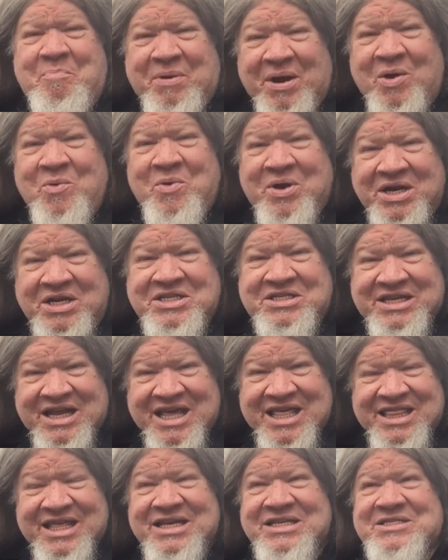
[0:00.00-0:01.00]
but I want to
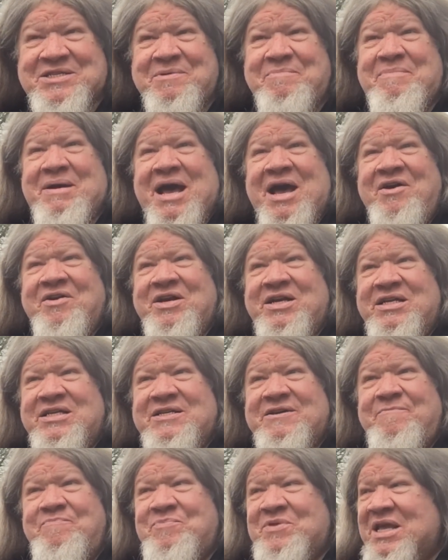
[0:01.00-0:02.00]
say this about
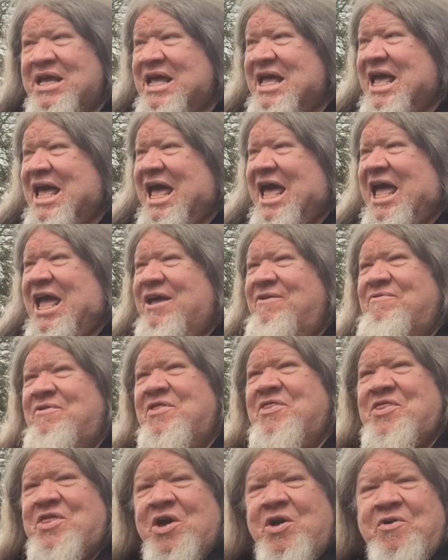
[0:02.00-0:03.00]
it.
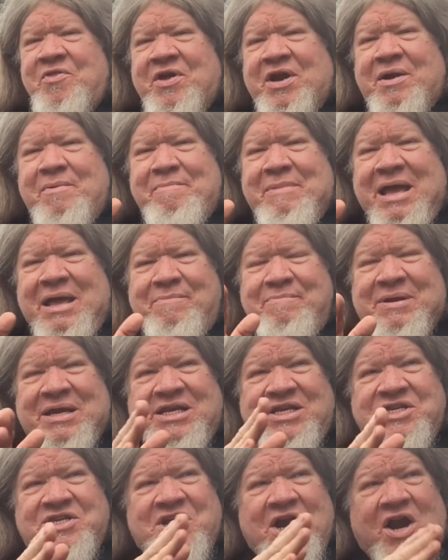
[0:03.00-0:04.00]
Even though there may
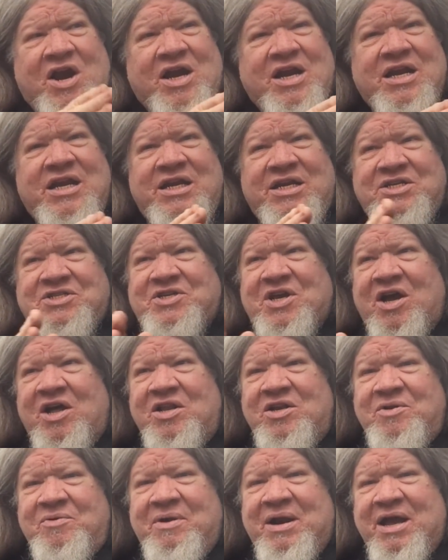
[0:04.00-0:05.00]
be darkness
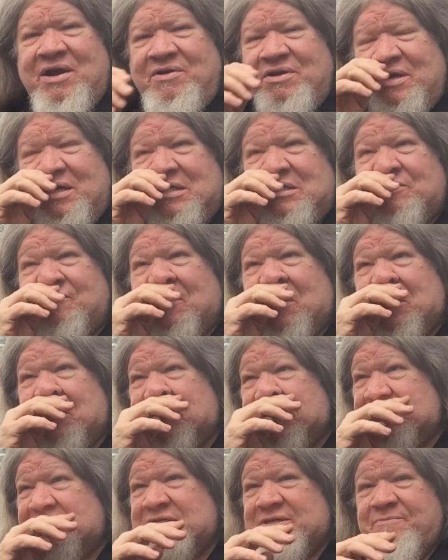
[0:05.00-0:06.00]
all around us,
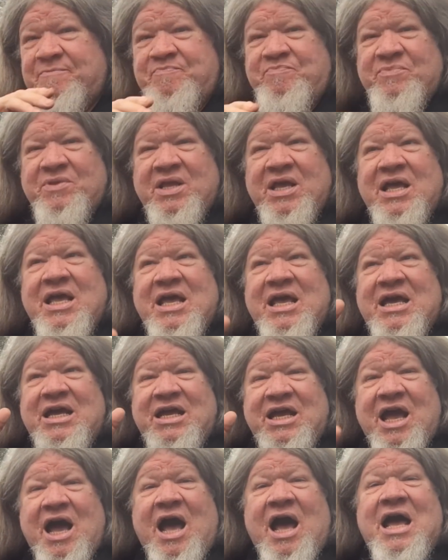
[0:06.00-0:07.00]
folks,
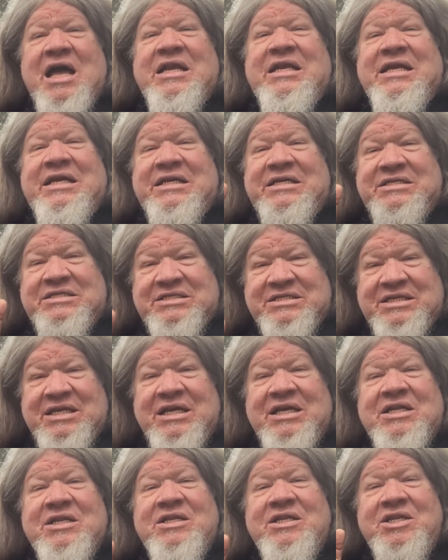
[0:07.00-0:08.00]
God is
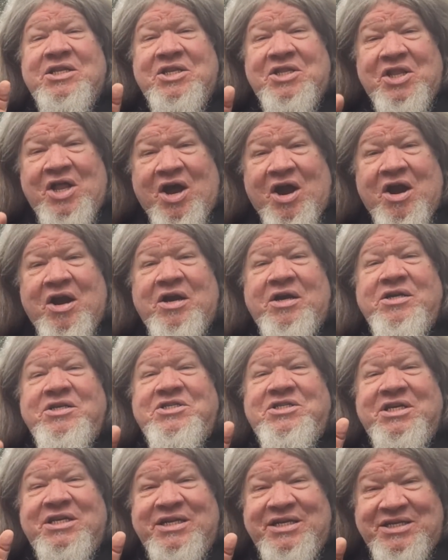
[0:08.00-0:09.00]
still
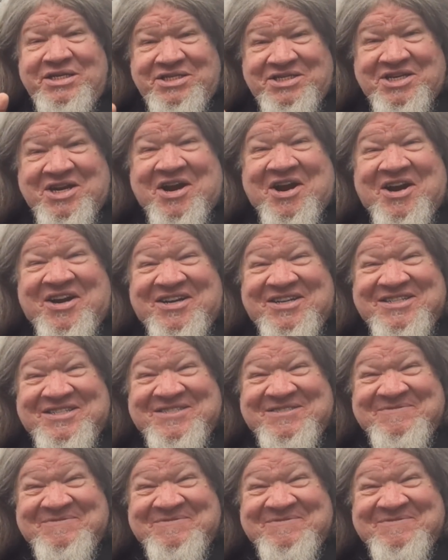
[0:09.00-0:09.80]
large and in charge.